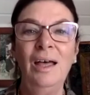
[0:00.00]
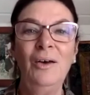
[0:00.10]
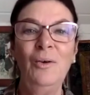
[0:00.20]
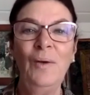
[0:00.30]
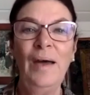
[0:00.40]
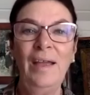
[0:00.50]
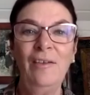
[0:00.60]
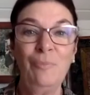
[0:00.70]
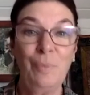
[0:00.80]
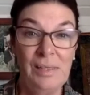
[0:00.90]
way
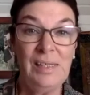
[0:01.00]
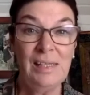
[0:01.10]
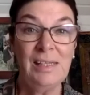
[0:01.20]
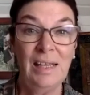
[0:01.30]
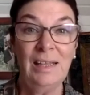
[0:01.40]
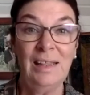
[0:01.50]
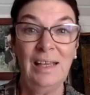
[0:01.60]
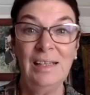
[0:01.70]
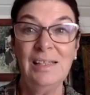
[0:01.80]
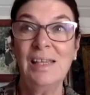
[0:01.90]
of processing
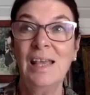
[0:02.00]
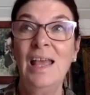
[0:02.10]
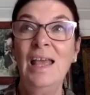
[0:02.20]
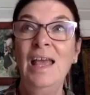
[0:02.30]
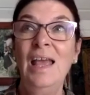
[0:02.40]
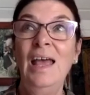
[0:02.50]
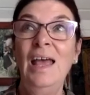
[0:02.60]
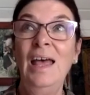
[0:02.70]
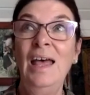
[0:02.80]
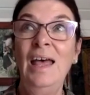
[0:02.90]
things.
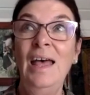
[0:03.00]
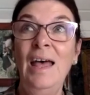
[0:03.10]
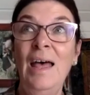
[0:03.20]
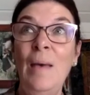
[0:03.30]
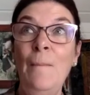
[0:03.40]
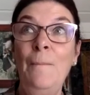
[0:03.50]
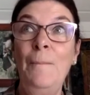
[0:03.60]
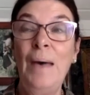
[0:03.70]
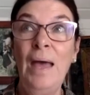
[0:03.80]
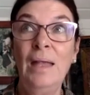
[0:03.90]

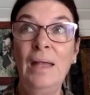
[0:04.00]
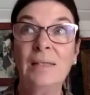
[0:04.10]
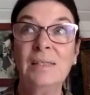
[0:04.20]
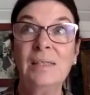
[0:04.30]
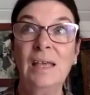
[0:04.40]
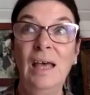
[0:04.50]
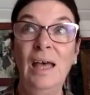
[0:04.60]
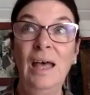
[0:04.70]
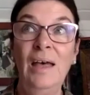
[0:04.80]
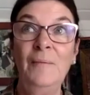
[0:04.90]
But
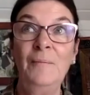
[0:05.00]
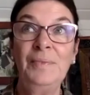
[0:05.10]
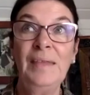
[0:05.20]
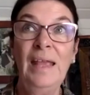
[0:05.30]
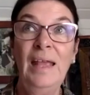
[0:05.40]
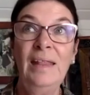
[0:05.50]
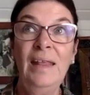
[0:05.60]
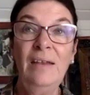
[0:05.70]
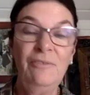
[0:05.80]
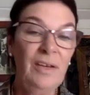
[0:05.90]

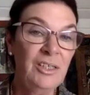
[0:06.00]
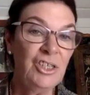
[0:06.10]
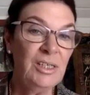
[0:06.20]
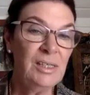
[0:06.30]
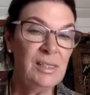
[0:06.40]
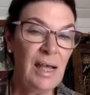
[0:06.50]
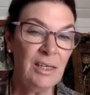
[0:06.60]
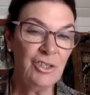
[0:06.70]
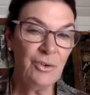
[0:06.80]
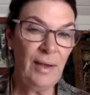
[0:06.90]
that function is
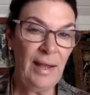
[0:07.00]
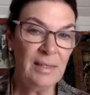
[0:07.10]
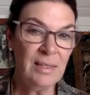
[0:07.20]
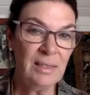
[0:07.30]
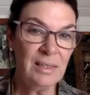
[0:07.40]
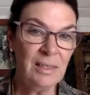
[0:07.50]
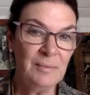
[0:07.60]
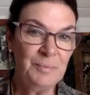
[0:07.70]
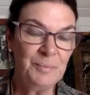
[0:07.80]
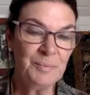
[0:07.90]
saturated.
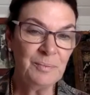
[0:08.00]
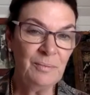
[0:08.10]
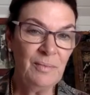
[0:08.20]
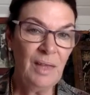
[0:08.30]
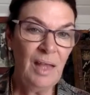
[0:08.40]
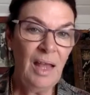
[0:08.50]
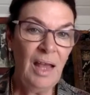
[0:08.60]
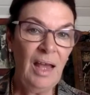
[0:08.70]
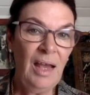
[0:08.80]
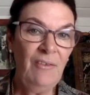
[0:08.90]

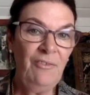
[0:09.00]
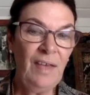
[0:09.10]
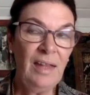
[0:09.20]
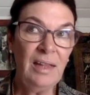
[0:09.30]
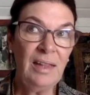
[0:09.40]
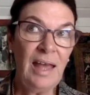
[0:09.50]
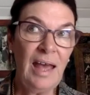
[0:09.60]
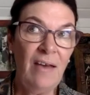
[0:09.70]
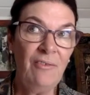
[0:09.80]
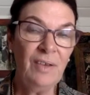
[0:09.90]
And I find that they
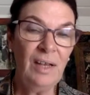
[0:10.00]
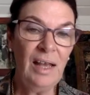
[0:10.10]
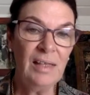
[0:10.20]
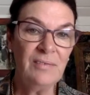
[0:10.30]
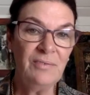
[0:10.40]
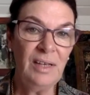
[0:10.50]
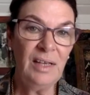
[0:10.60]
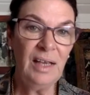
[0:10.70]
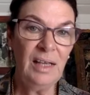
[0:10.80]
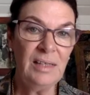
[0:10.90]
have
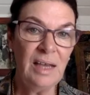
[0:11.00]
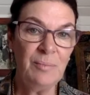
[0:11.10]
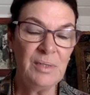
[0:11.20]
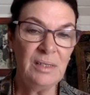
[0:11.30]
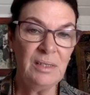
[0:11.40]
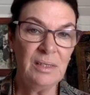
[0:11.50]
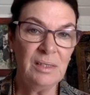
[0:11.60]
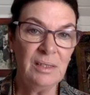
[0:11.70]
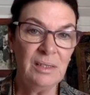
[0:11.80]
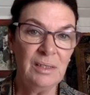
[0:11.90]
collectively adapted
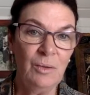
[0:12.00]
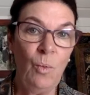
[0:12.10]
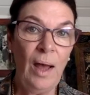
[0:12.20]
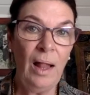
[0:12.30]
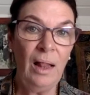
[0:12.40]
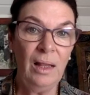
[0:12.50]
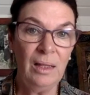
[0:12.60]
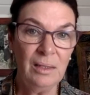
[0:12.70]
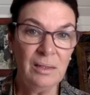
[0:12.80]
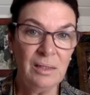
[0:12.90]
well
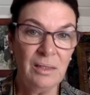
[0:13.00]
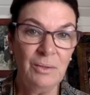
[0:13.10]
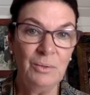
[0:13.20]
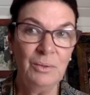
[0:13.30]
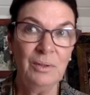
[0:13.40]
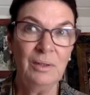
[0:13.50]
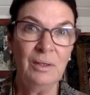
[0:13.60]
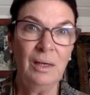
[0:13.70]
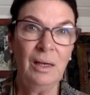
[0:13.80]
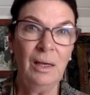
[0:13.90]
to
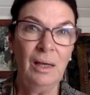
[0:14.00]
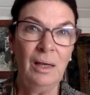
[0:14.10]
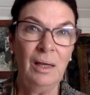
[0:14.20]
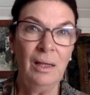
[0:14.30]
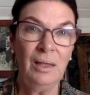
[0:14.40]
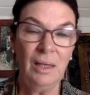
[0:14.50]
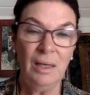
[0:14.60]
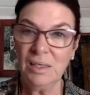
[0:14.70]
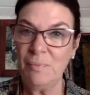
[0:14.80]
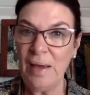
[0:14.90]
the
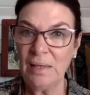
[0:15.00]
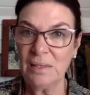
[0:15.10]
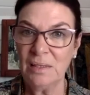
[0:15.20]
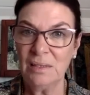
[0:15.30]
unexpected.